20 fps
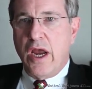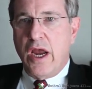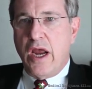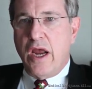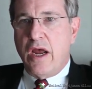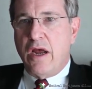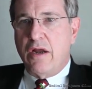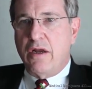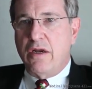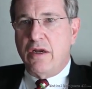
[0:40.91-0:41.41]

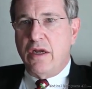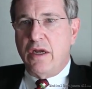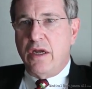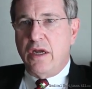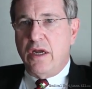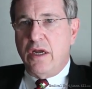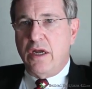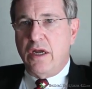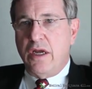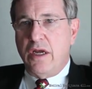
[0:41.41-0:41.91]
And
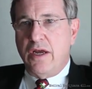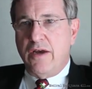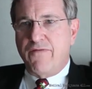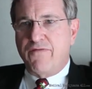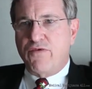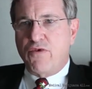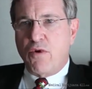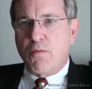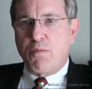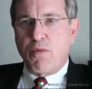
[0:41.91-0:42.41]

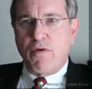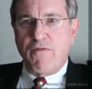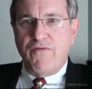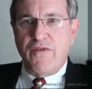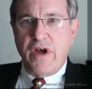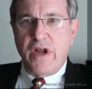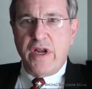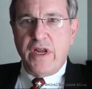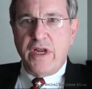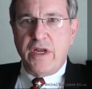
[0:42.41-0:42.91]
if they're
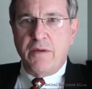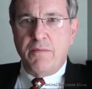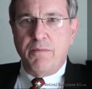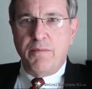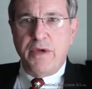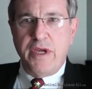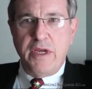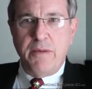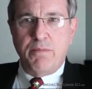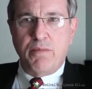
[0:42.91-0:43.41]
preventing
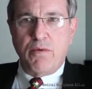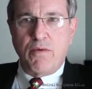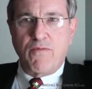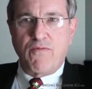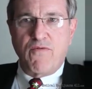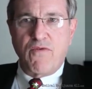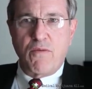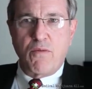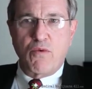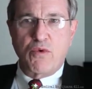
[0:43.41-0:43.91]
people
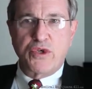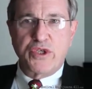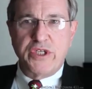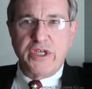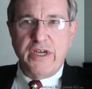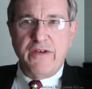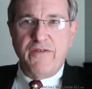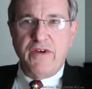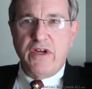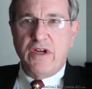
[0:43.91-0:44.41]
from
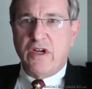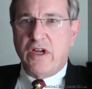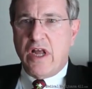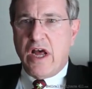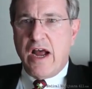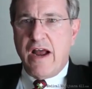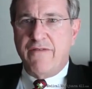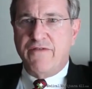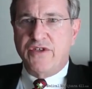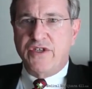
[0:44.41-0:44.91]
receiving
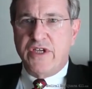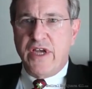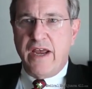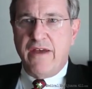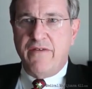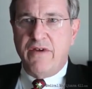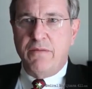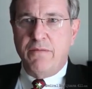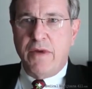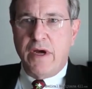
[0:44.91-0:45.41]

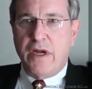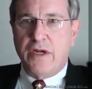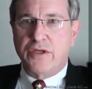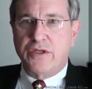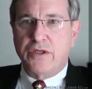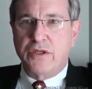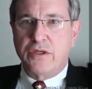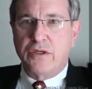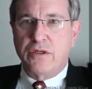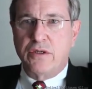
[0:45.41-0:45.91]
life-saving
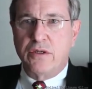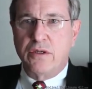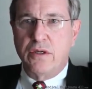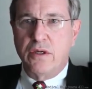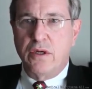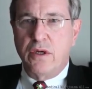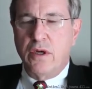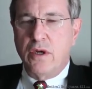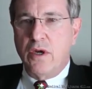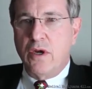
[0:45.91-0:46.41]
medicine
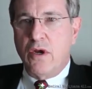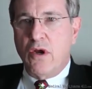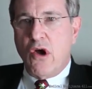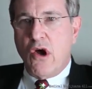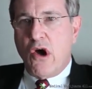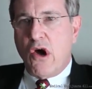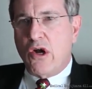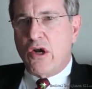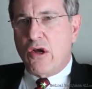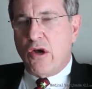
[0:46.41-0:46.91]

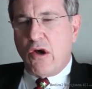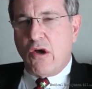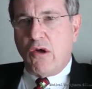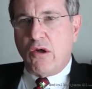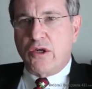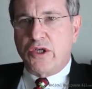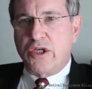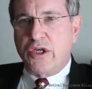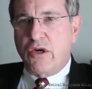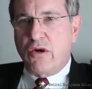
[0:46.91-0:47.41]
on an
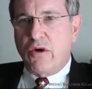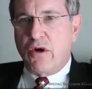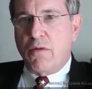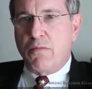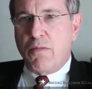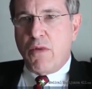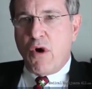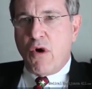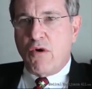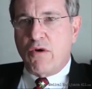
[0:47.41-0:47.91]
ulterior
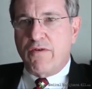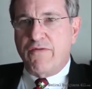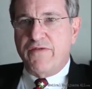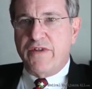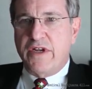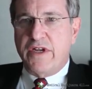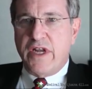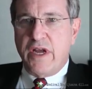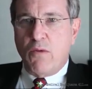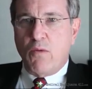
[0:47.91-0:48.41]
motive
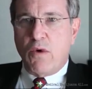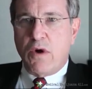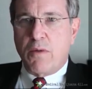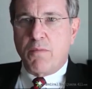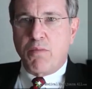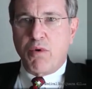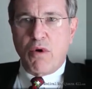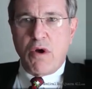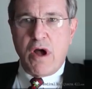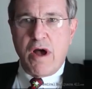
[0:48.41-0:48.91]
that they
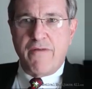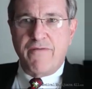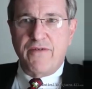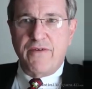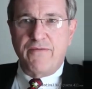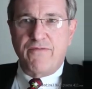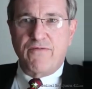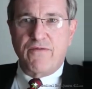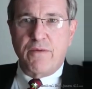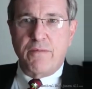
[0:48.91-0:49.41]
want to
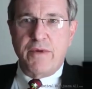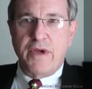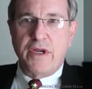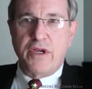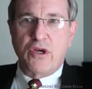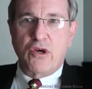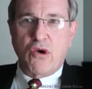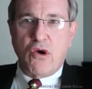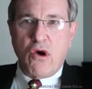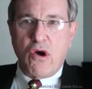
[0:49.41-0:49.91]
profit from
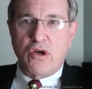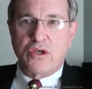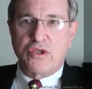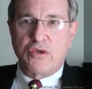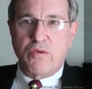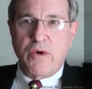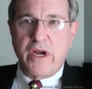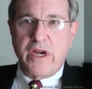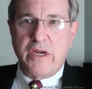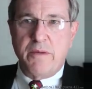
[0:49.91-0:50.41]

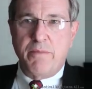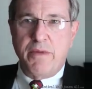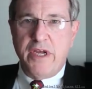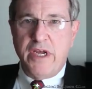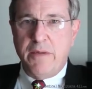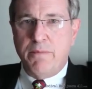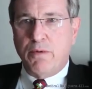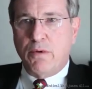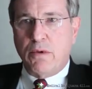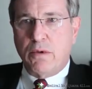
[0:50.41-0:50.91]
incarcerating
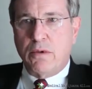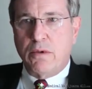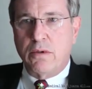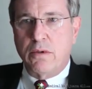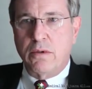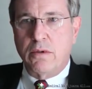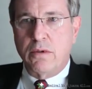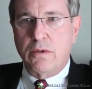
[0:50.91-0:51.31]
people,